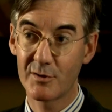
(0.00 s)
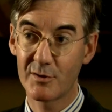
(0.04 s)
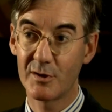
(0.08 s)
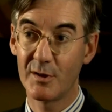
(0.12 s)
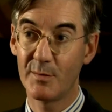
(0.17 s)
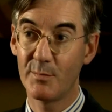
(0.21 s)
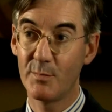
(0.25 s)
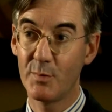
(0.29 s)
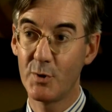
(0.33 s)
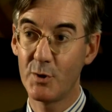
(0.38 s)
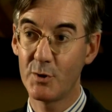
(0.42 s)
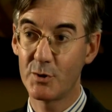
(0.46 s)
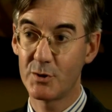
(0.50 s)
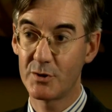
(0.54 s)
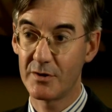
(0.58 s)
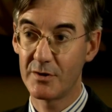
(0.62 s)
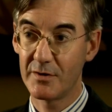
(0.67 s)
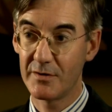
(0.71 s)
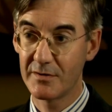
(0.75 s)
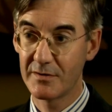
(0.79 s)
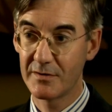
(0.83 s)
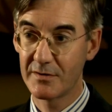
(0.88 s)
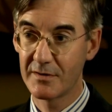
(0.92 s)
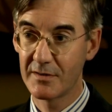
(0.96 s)
actually push
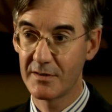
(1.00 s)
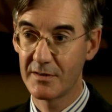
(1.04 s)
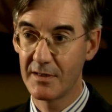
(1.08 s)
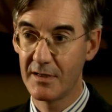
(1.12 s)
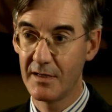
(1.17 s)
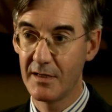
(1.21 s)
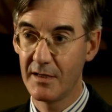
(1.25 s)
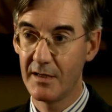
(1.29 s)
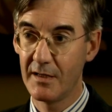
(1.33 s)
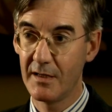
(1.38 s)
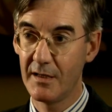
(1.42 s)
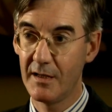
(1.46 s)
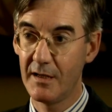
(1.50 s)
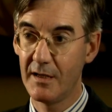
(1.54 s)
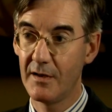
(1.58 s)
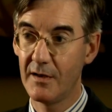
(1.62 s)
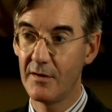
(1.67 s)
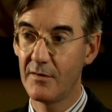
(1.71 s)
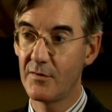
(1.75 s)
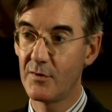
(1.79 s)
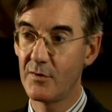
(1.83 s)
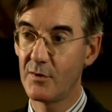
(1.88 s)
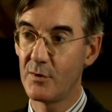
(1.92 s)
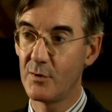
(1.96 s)
us
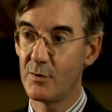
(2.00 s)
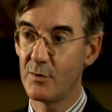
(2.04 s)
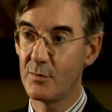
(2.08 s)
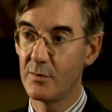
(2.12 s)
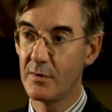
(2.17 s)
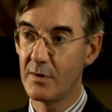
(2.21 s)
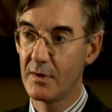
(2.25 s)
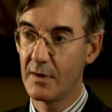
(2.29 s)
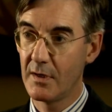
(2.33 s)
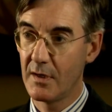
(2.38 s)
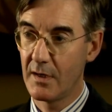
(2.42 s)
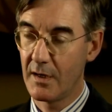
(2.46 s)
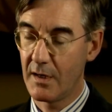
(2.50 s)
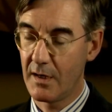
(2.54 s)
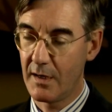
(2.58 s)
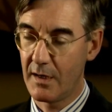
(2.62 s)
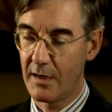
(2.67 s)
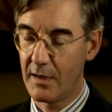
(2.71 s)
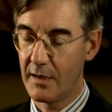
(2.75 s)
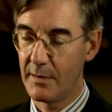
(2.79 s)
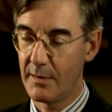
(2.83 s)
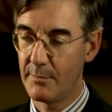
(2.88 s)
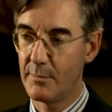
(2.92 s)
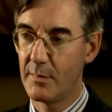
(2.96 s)
into
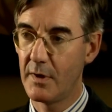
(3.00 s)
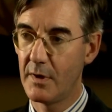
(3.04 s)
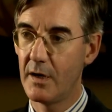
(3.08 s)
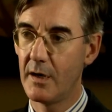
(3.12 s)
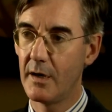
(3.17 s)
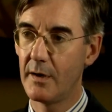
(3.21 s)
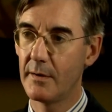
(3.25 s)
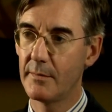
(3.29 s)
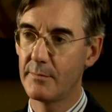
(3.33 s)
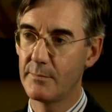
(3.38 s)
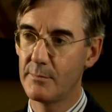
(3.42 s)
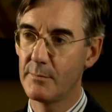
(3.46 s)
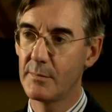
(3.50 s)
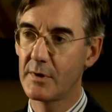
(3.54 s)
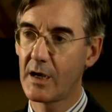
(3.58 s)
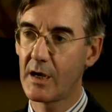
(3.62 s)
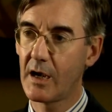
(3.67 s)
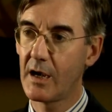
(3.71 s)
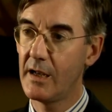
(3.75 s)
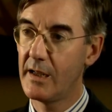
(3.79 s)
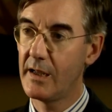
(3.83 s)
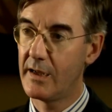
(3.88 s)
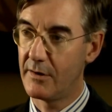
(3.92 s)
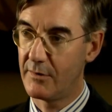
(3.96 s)
a
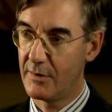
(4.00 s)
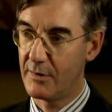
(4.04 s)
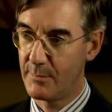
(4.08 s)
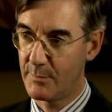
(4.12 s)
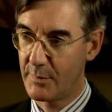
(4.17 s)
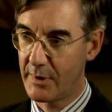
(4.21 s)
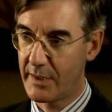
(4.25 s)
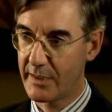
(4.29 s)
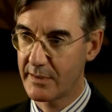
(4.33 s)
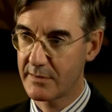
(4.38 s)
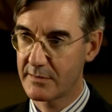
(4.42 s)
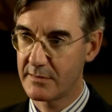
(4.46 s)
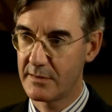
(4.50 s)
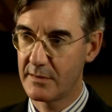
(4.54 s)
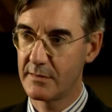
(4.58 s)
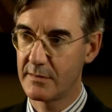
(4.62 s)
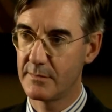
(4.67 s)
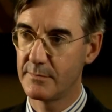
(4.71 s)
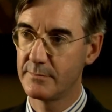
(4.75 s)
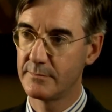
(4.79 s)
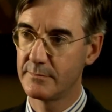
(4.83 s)
clearer Brexit.